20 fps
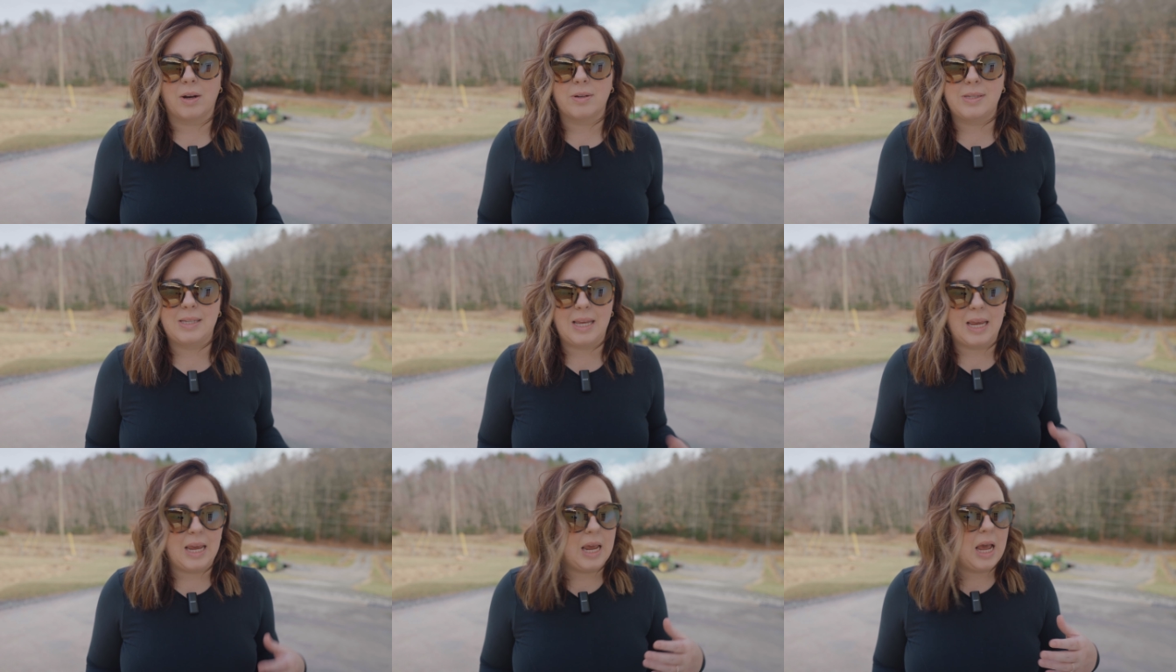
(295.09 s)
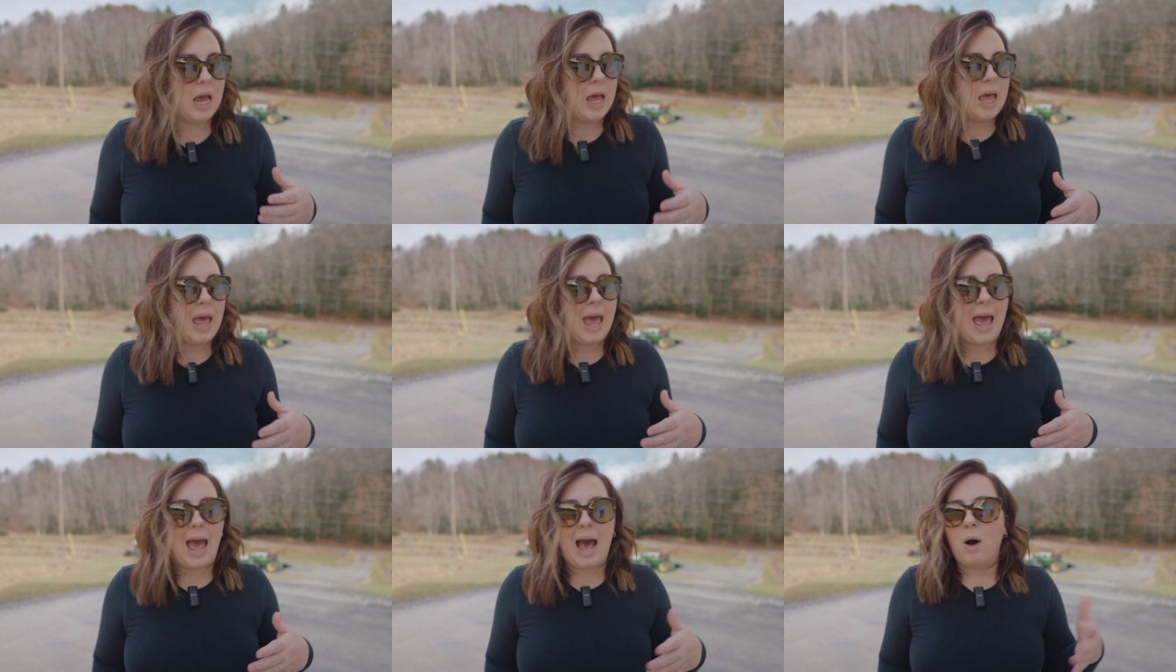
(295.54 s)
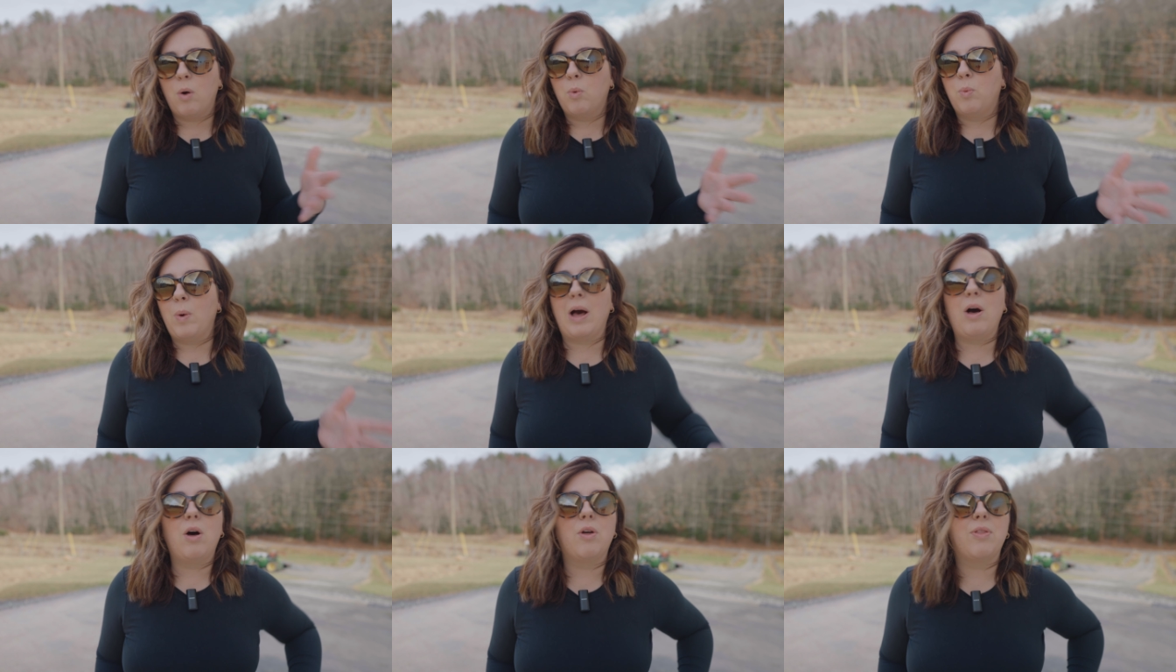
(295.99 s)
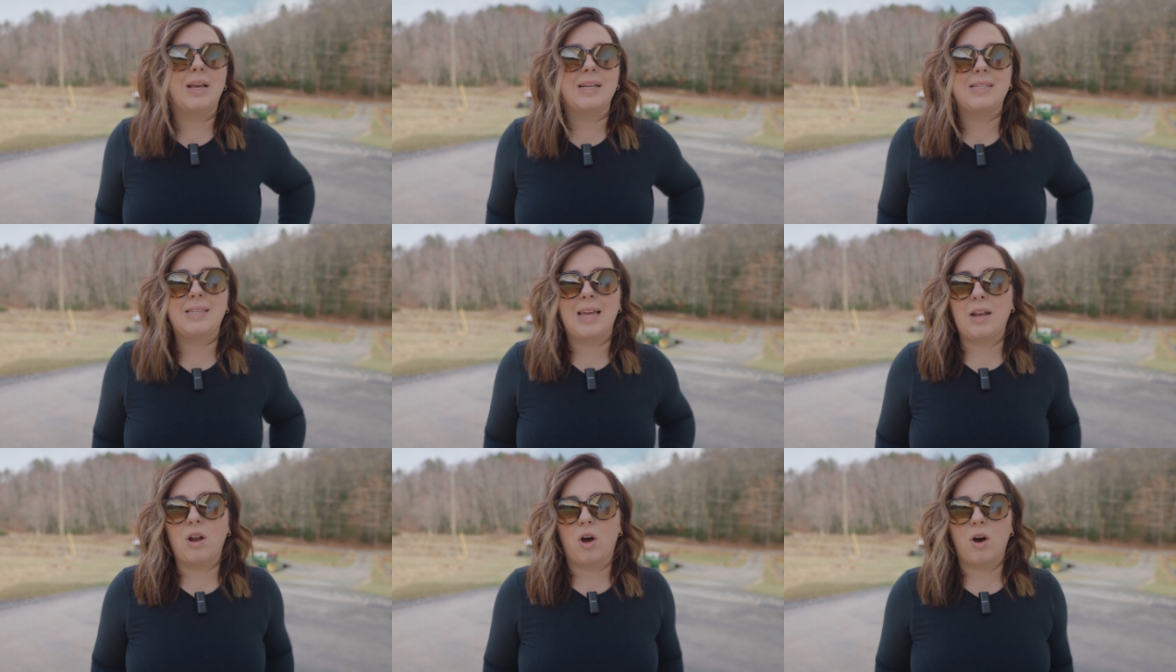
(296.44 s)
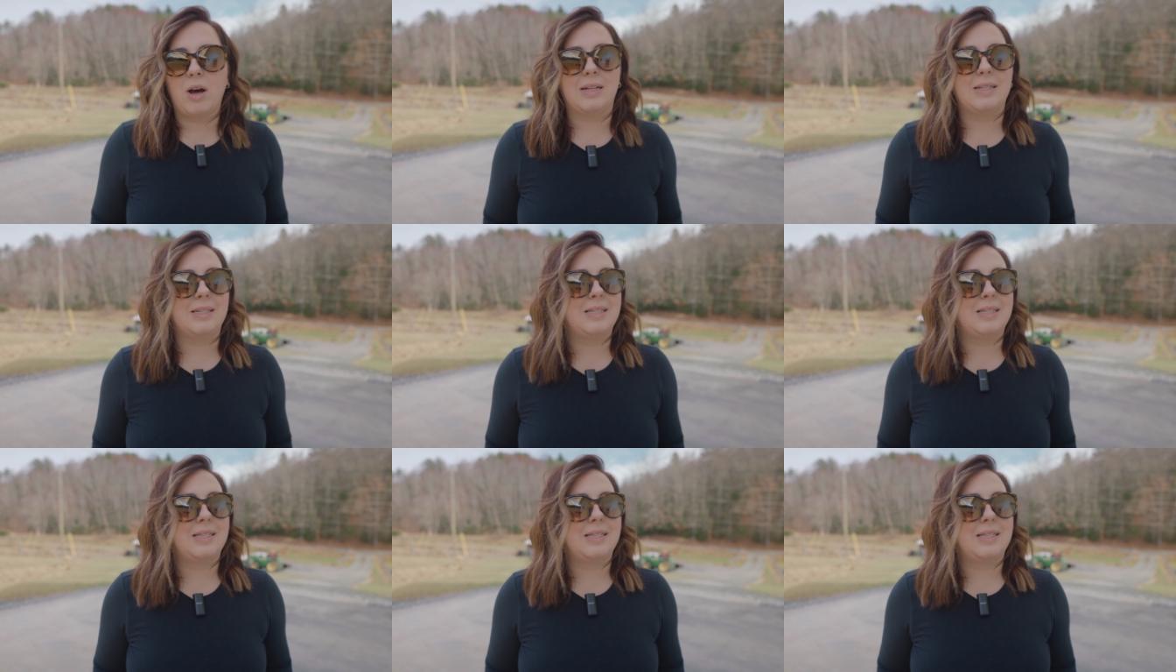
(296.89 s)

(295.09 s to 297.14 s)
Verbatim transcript: See how well they stayed on.